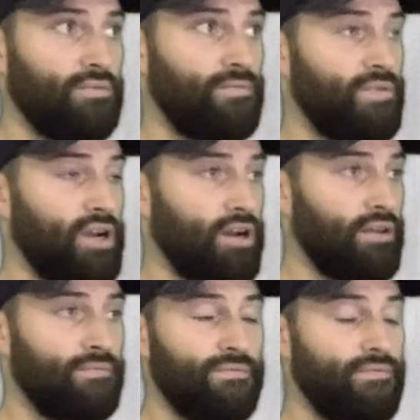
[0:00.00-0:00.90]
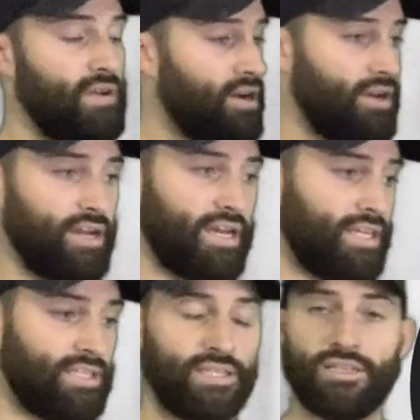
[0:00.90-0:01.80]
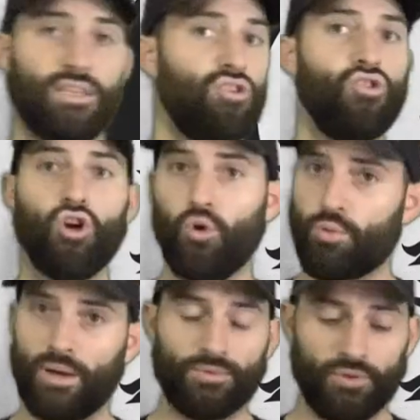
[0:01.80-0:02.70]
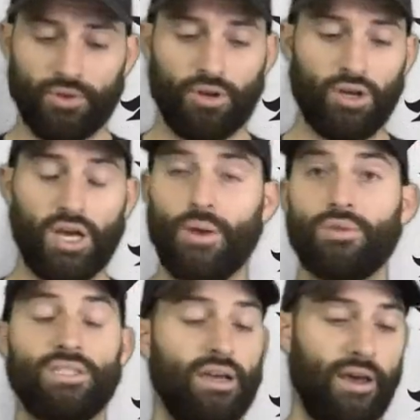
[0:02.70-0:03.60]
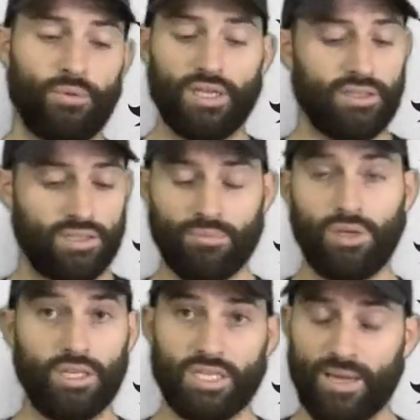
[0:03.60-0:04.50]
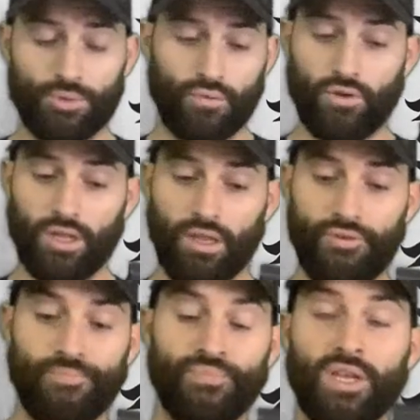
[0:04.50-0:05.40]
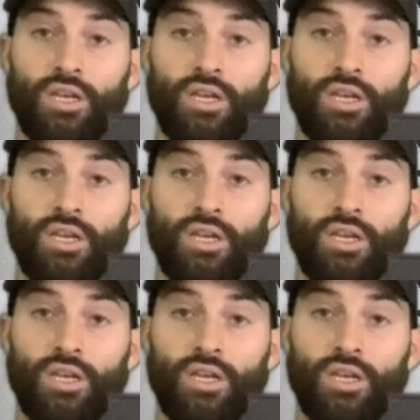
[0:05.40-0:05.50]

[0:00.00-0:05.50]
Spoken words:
Very, very nice. No problems with it at all. I would get this a million times over. I love it.